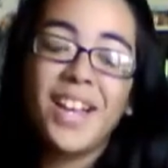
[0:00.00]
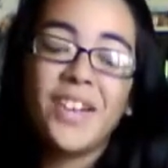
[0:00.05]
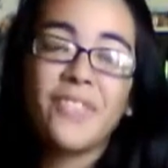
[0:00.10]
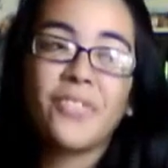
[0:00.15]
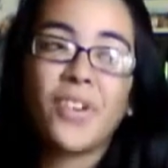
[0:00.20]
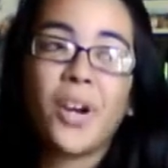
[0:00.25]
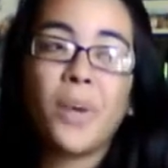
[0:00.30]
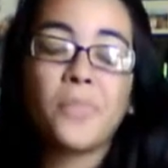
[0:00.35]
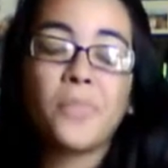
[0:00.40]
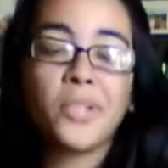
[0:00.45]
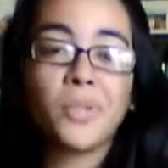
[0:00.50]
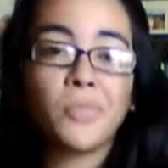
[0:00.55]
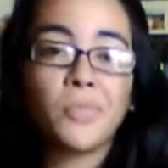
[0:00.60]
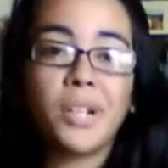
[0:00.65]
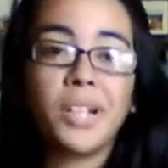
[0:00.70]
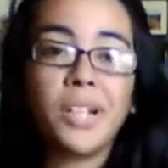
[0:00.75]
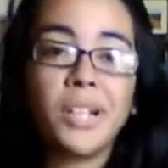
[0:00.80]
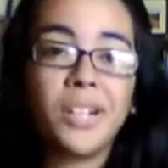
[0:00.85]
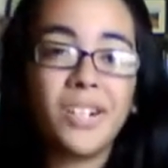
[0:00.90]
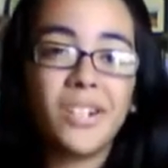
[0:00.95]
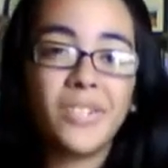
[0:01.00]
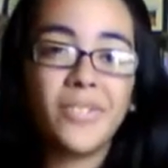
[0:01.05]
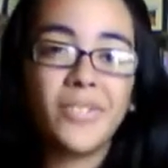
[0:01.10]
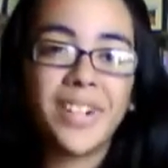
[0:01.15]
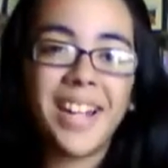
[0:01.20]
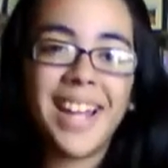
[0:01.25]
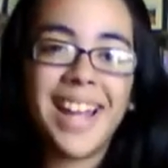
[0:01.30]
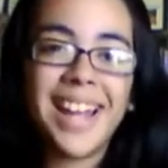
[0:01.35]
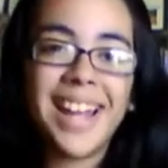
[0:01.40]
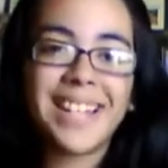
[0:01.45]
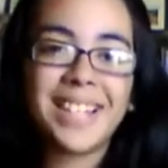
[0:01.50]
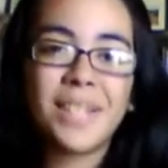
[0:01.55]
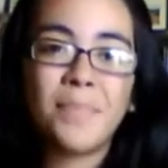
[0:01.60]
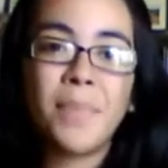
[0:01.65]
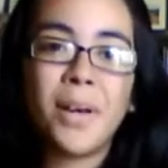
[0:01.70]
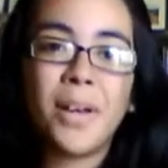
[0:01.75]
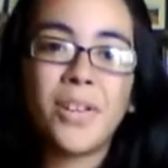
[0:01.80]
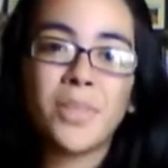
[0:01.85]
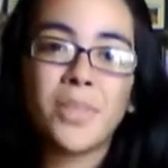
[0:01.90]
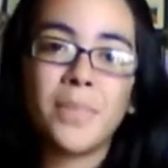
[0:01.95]
from Sabrina over at
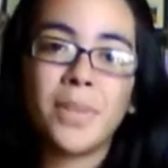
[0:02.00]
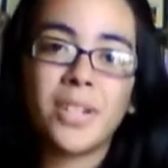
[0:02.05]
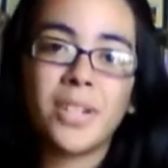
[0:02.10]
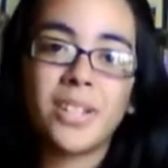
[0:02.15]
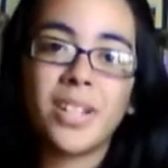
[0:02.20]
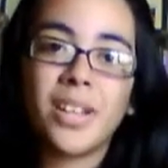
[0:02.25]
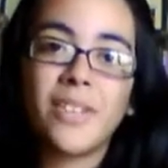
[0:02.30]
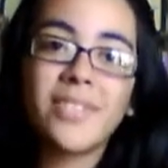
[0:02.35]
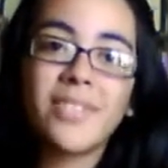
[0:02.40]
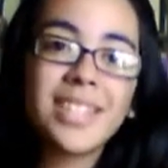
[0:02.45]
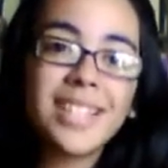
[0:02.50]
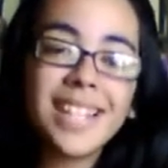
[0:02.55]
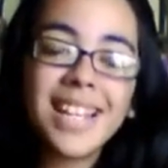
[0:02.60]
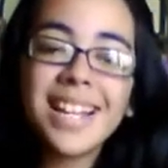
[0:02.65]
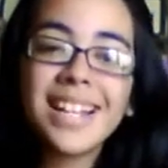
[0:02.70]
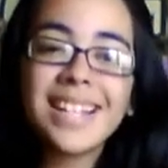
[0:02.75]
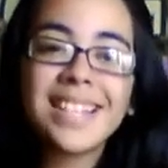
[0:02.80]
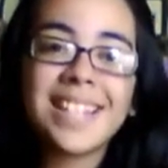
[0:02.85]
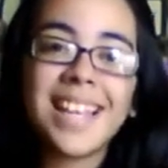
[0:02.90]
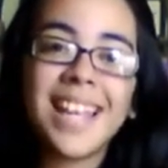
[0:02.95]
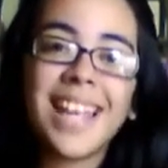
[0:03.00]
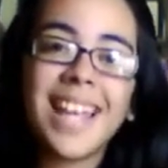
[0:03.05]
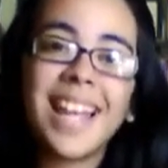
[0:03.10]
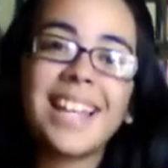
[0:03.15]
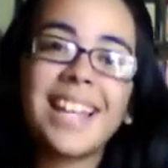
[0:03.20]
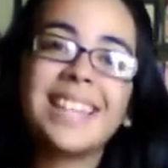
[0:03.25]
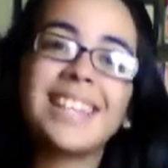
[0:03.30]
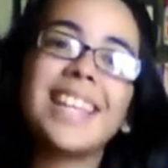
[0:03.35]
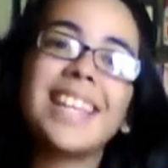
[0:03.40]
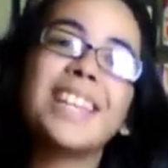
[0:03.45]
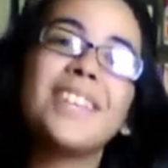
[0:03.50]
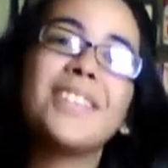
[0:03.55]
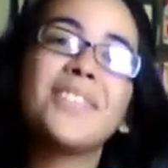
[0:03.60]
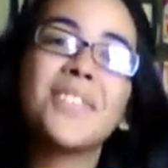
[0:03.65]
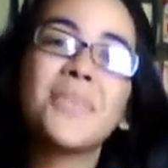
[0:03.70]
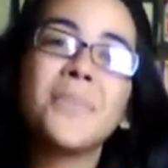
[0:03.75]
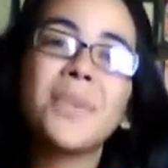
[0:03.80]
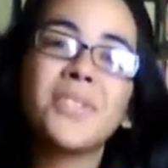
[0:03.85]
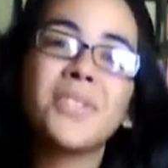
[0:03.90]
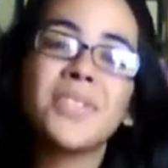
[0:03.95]
Bell's Bookshelf 6, and thank you
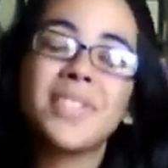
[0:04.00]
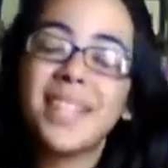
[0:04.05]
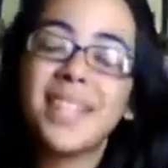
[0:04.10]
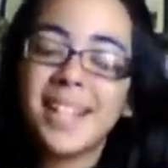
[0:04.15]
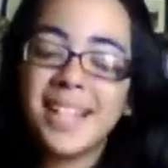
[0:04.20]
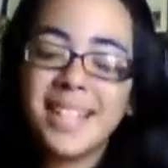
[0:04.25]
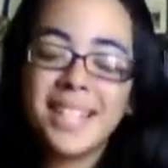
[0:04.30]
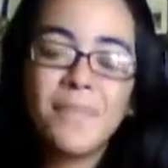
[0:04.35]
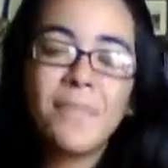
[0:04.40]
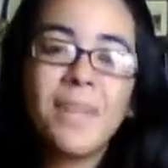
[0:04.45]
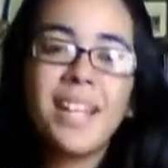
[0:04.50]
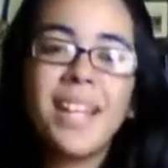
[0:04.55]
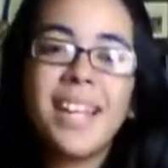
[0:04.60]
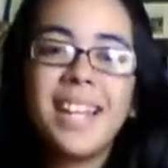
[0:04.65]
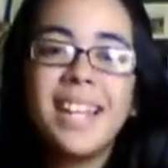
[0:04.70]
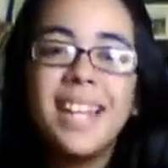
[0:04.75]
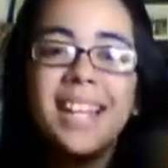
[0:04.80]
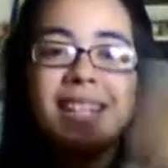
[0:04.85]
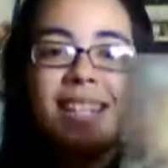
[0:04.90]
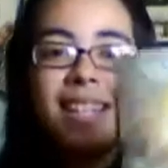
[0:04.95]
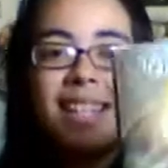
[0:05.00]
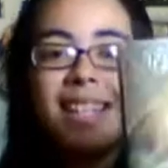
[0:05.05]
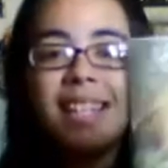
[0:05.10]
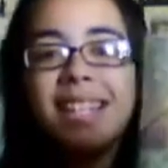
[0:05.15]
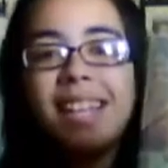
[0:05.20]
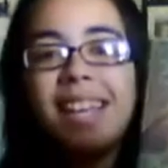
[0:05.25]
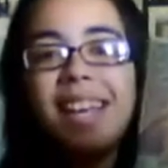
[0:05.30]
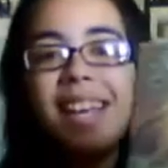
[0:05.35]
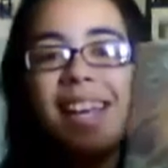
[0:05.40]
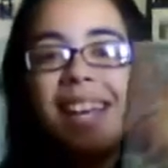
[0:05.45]
so much for saying it to me, and it is